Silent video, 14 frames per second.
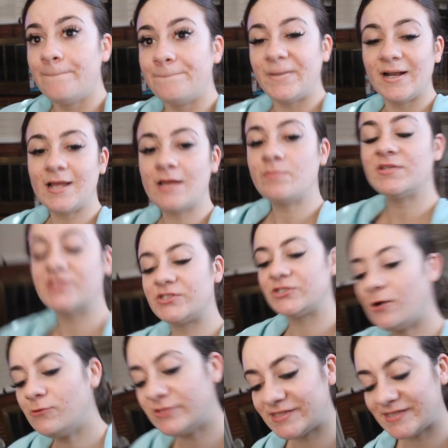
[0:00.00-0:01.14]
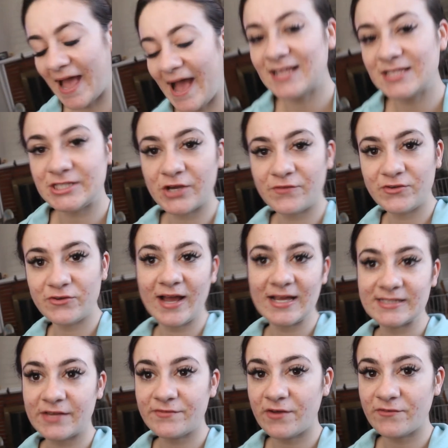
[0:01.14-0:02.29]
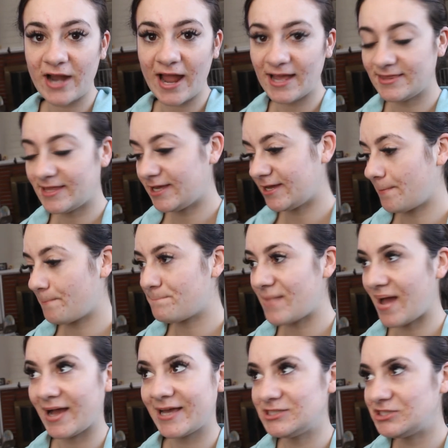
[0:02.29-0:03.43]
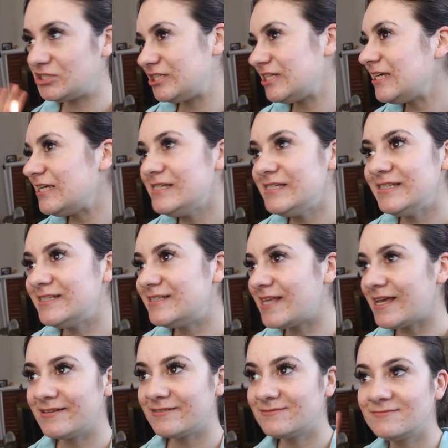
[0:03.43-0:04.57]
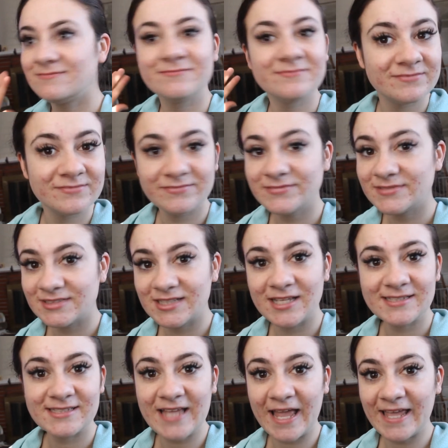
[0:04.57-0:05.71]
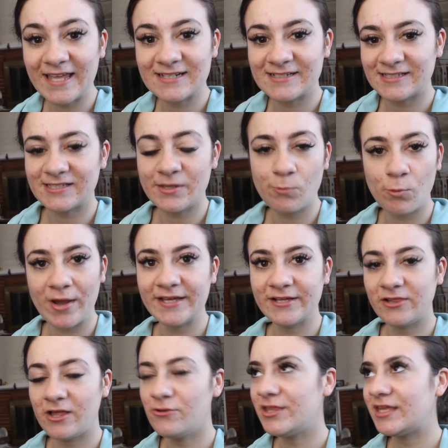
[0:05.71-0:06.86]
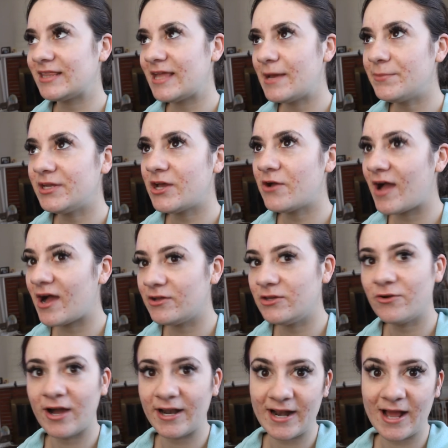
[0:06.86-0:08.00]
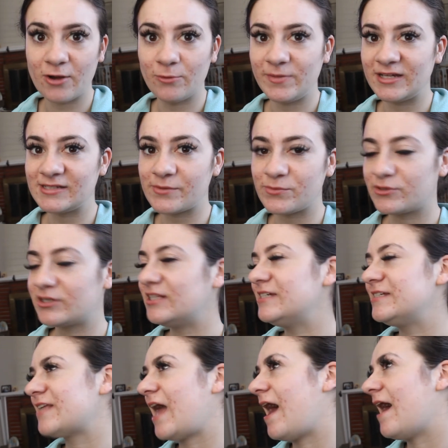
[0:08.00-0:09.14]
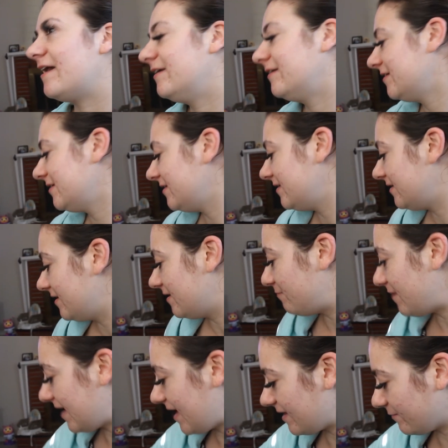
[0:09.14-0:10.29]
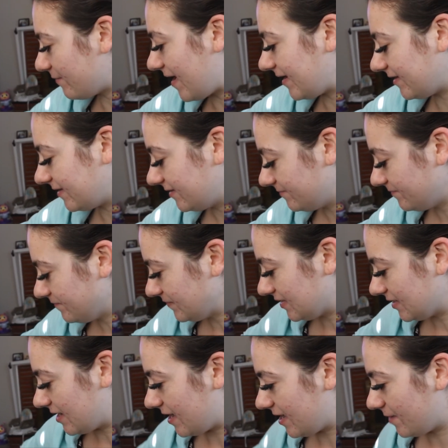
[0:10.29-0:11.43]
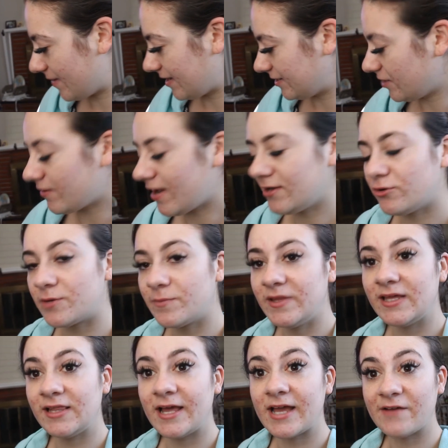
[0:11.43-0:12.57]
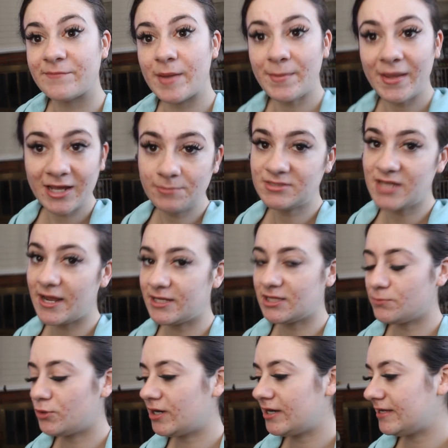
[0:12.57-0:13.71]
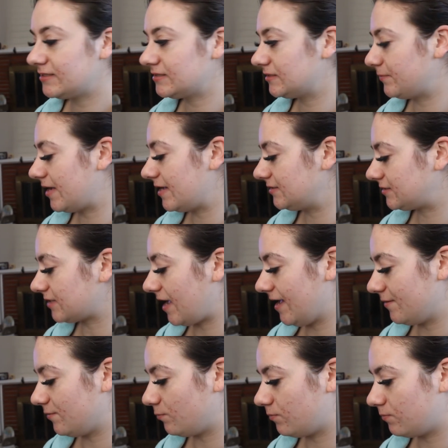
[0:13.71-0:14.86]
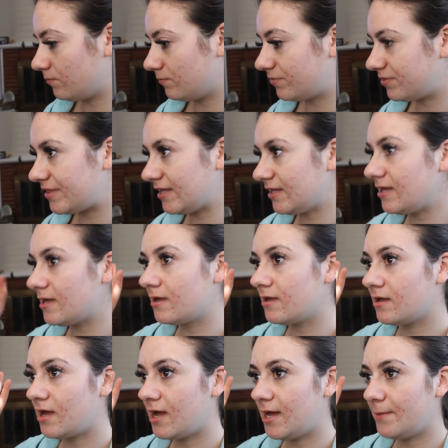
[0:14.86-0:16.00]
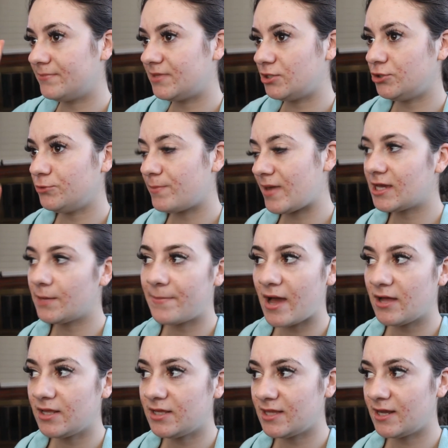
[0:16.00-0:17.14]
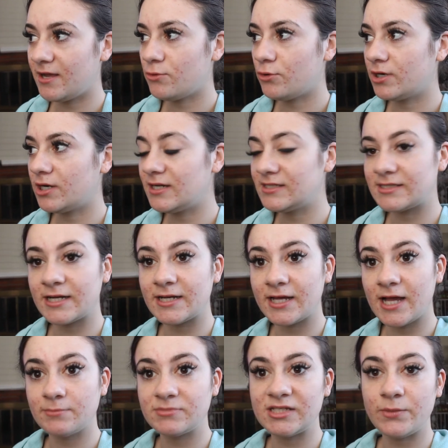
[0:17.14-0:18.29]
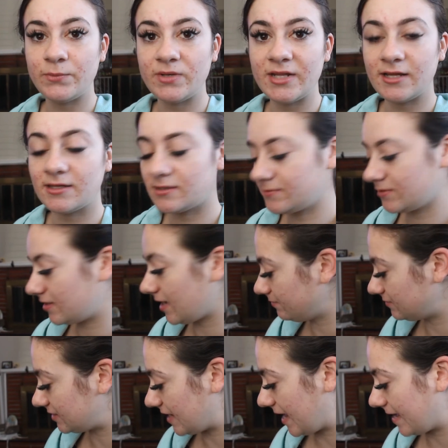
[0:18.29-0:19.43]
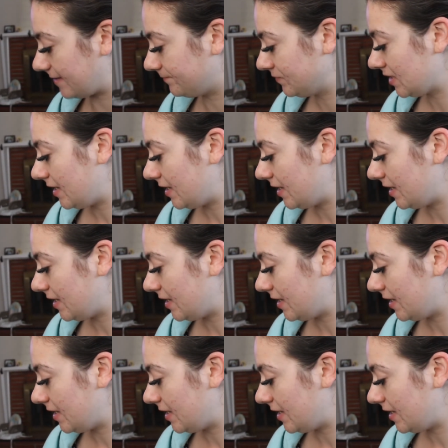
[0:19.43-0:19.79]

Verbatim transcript: But I'm so sad, so if you guys have ever had like mac and cheese stained some white clothing, me know how you got it out because I'm really sad. But anyway, um, I know I normally like have my makeup done in the mornings, but I think um, the new makeup palette that I ordered is going to come to come today.